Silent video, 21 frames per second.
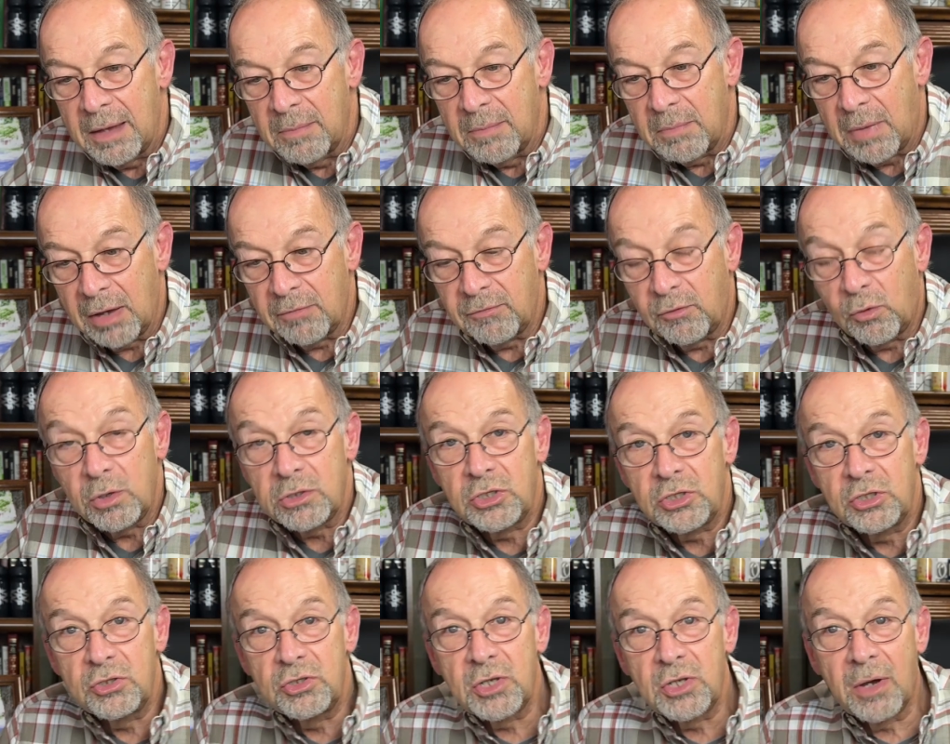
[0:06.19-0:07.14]
My voice
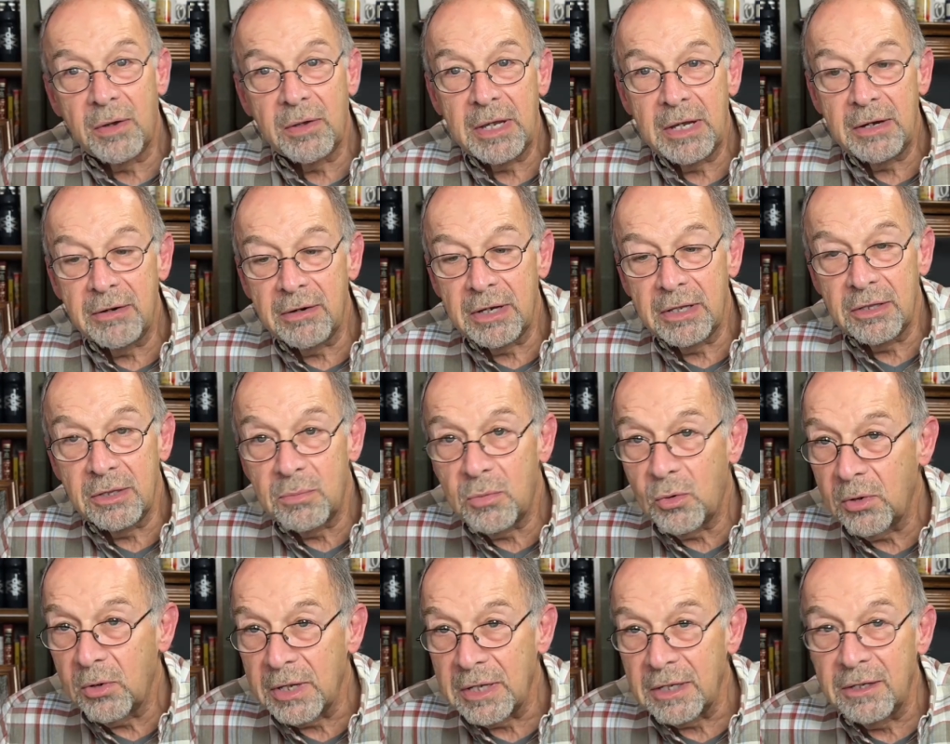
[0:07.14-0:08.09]
you shall hear in the
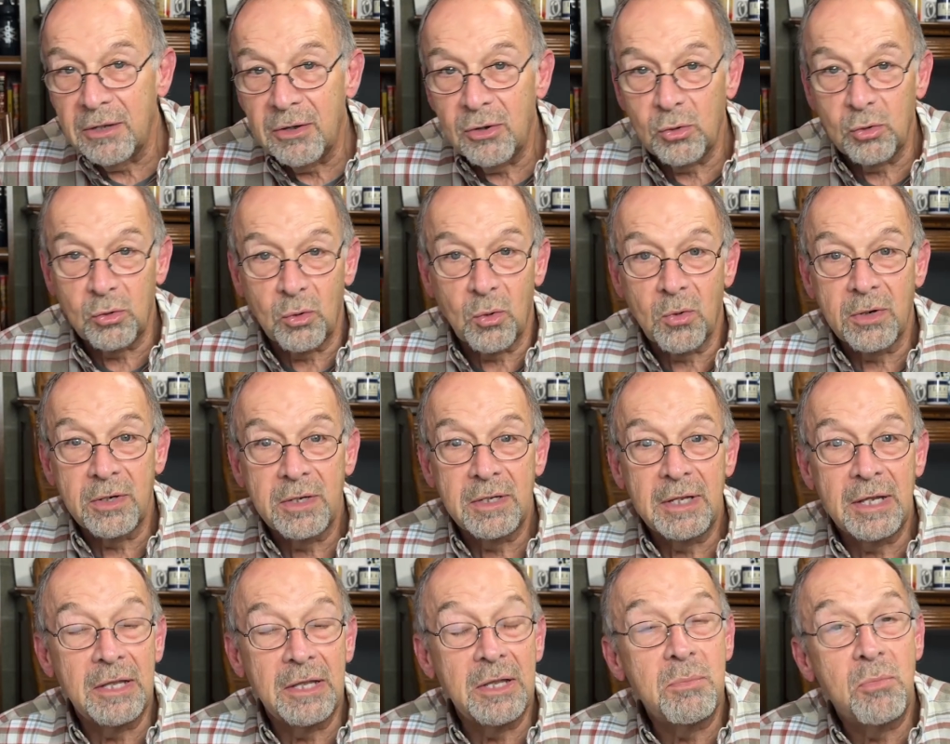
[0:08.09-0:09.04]
morning, O Lord.
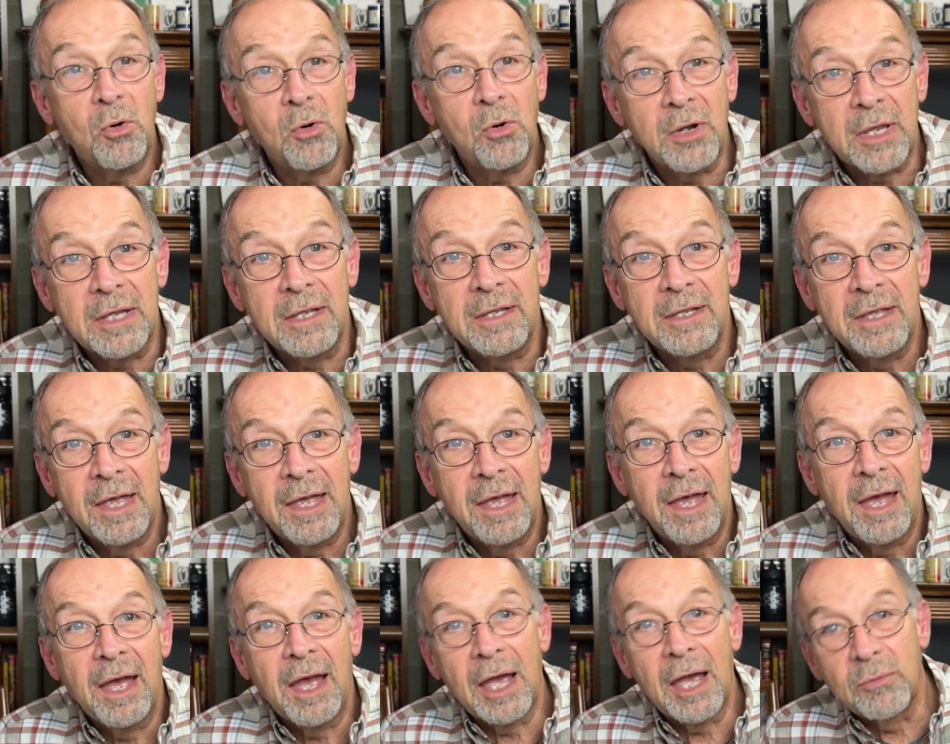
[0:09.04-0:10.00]
In the morning
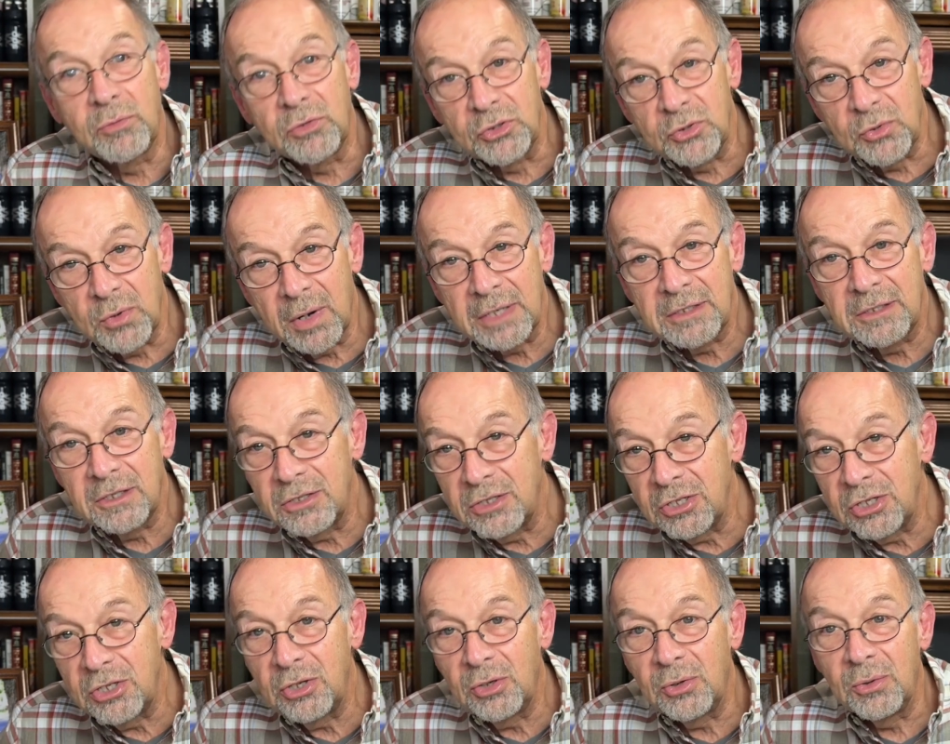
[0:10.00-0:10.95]
I will direct it
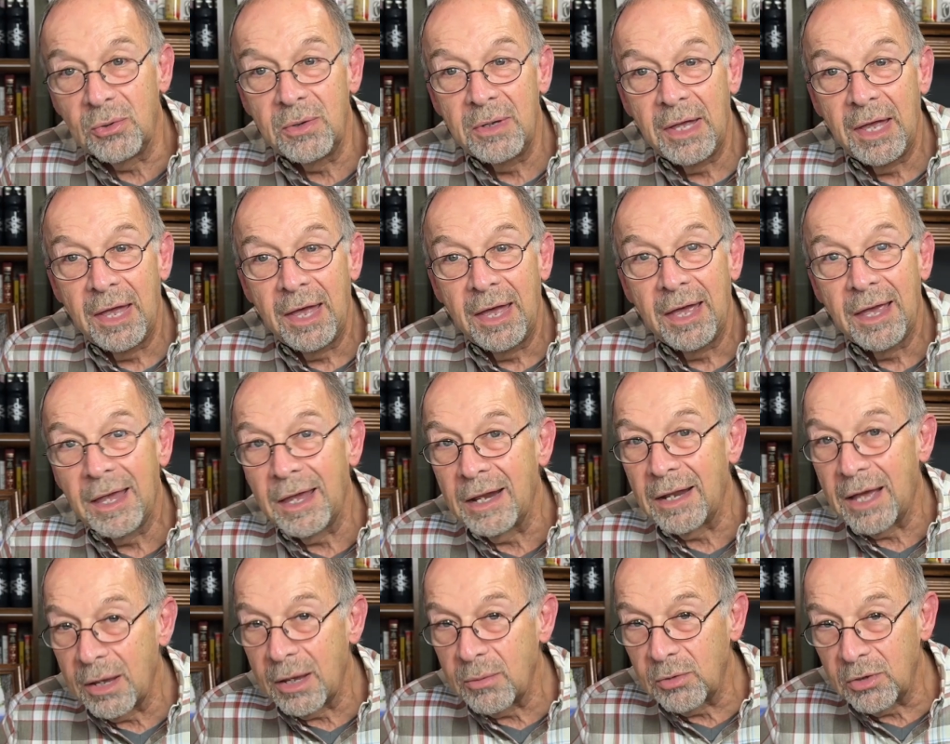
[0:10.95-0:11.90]
to you,
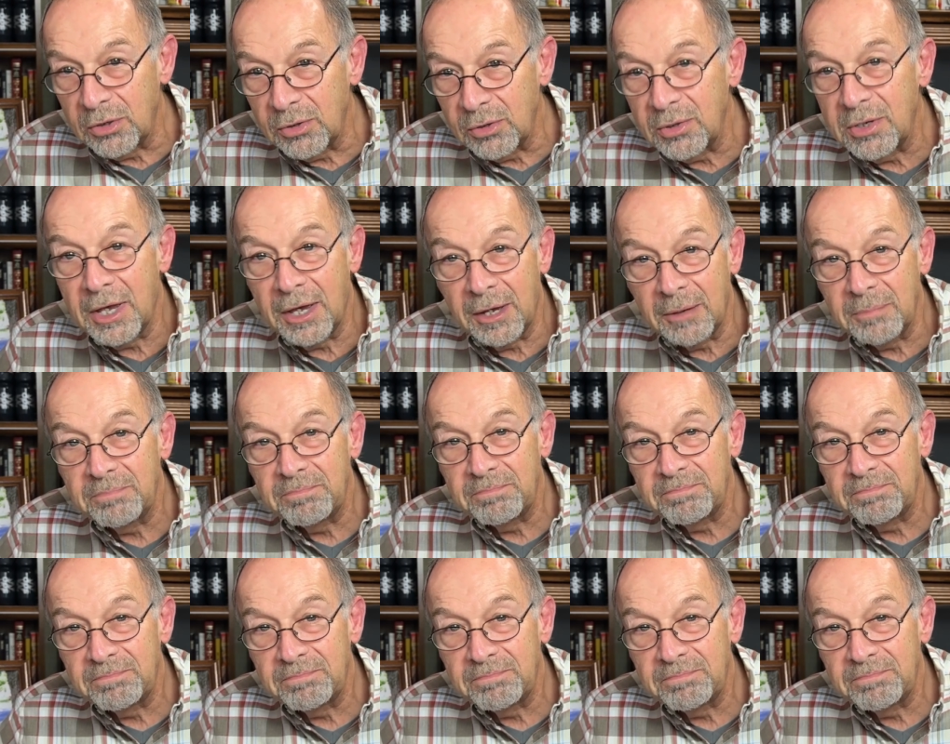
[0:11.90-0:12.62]
and I will look up.